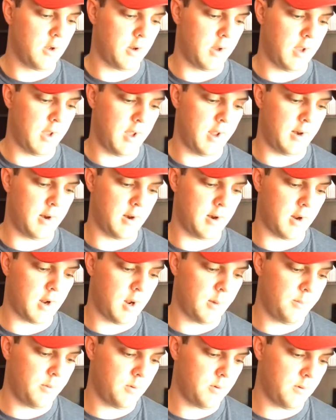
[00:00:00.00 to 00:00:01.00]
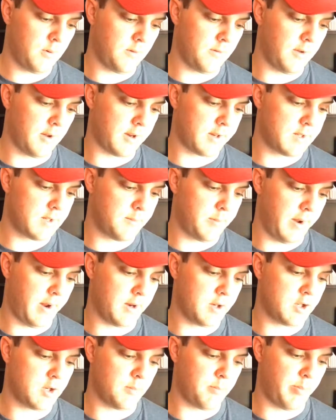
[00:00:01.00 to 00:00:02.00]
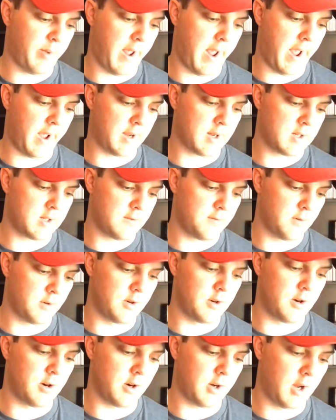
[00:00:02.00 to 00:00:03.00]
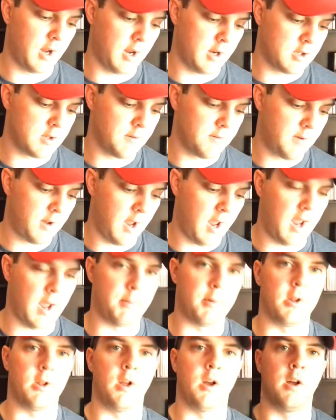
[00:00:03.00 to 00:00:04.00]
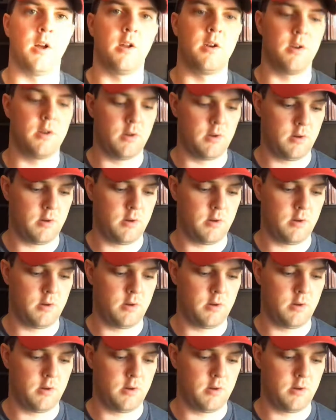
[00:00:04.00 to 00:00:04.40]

Okay, and then a couple of expansion packs for Dark Age of Camelot.